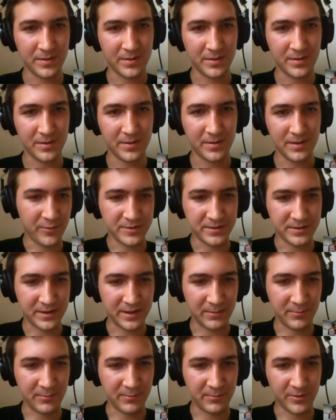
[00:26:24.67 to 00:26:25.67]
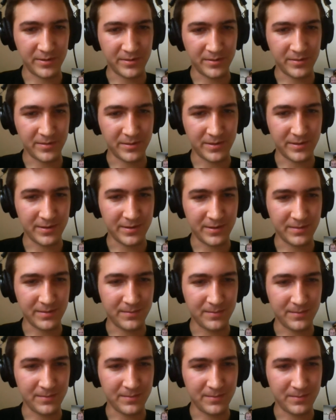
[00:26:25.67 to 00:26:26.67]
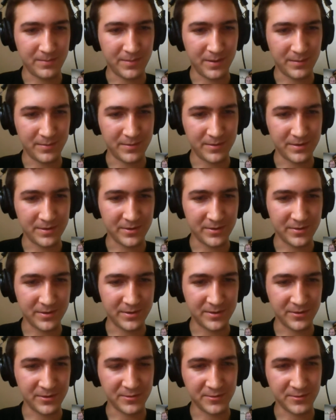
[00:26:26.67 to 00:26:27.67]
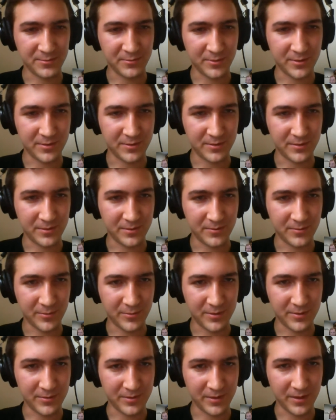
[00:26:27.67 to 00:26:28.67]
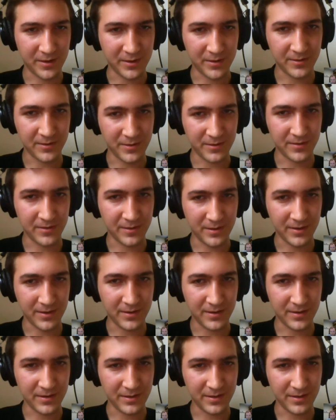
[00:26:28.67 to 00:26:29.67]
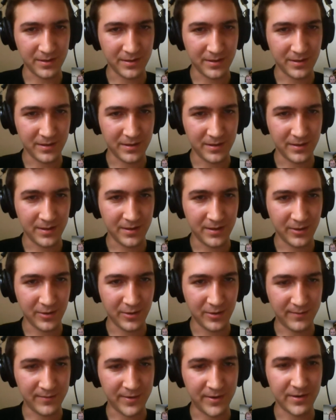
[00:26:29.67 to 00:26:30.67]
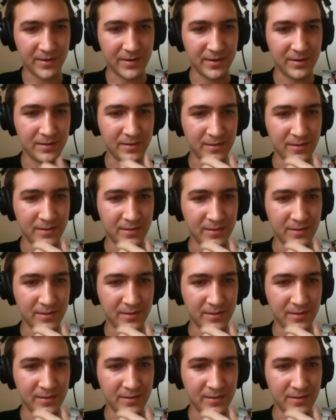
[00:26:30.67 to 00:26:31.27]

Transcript: use the same one. Puppet is going to choose one or the other. You have not